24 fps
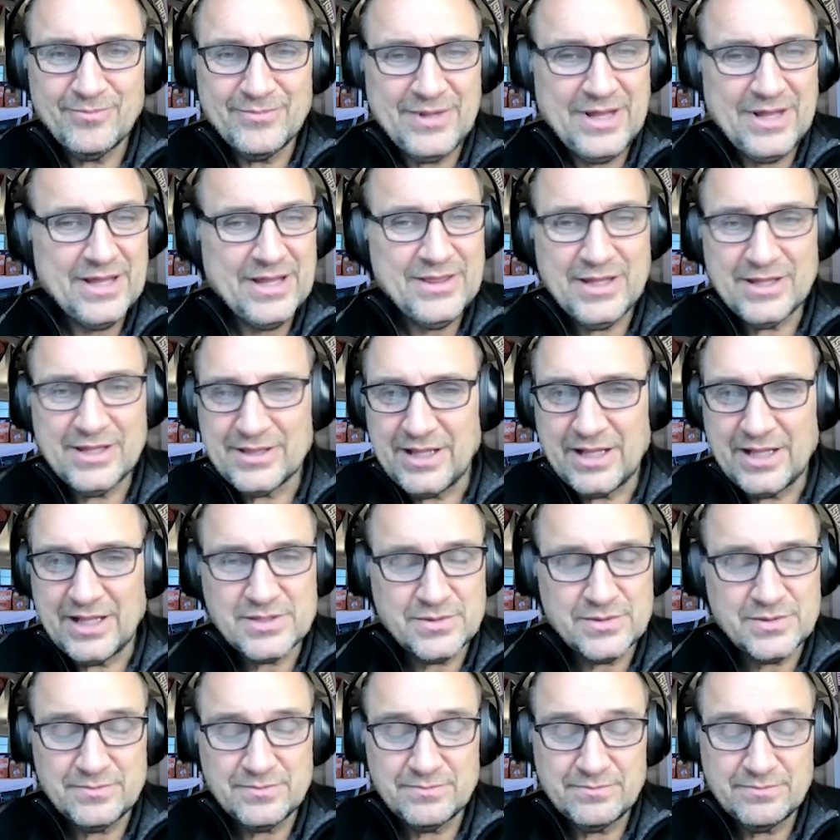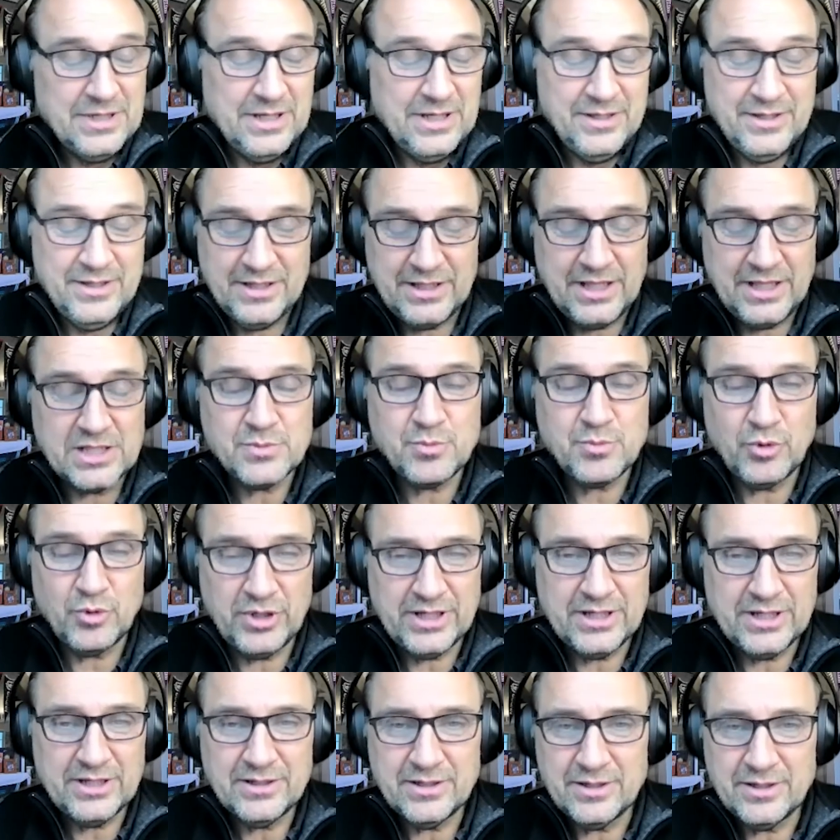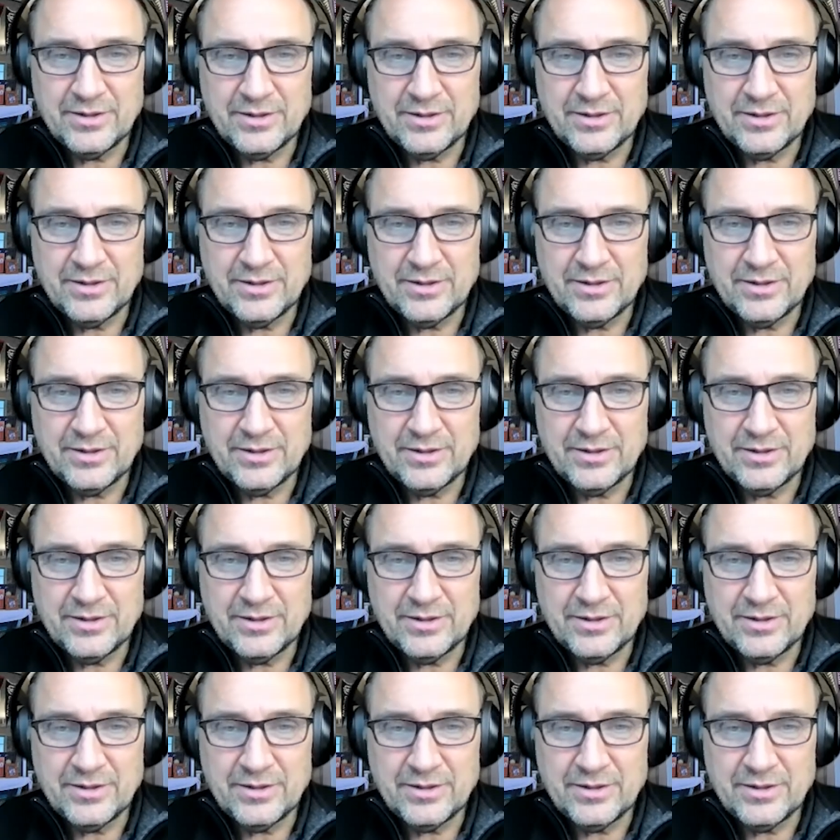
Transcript: I think that's brilliant.